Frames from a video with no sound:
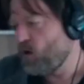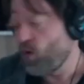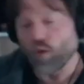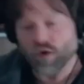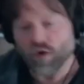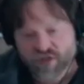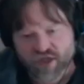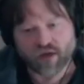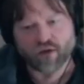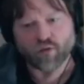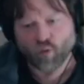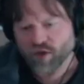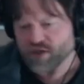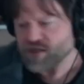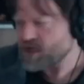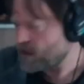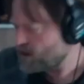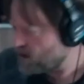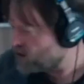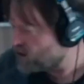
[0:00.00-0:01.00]
once
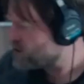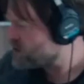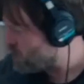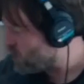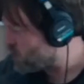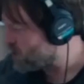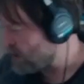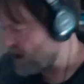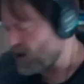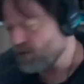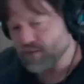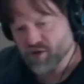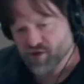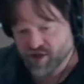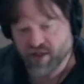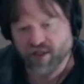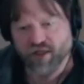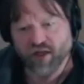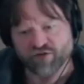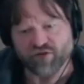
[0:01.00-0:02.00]
I learned more about
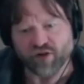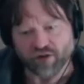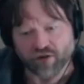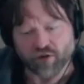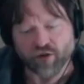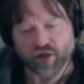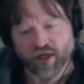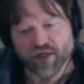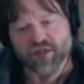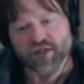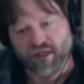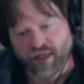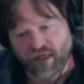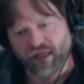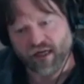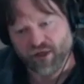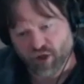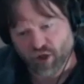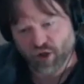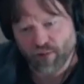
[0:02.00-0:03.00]
music, I felt okay saying
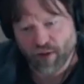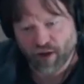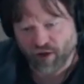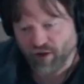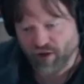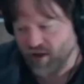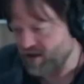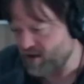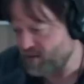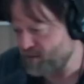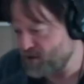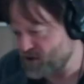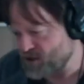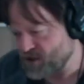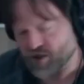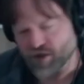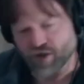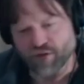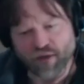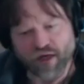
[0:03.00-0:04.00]
I talk about it like a
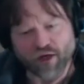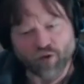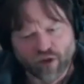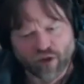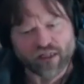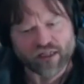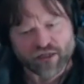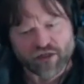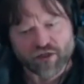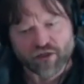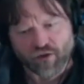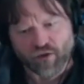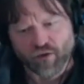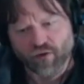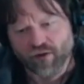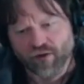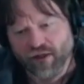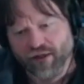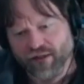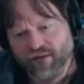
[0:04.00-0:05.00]
musician, but I really do.
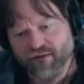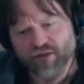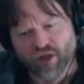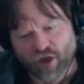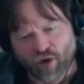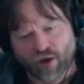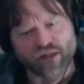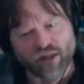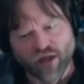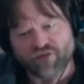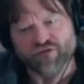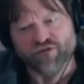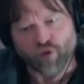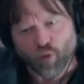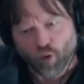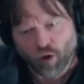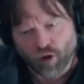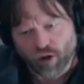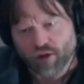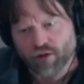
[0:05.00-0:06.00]
Like, I love the
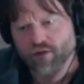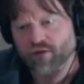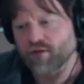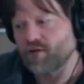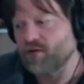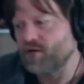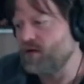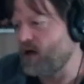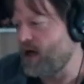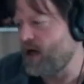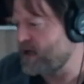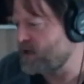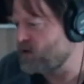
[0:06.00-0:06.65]
work. And I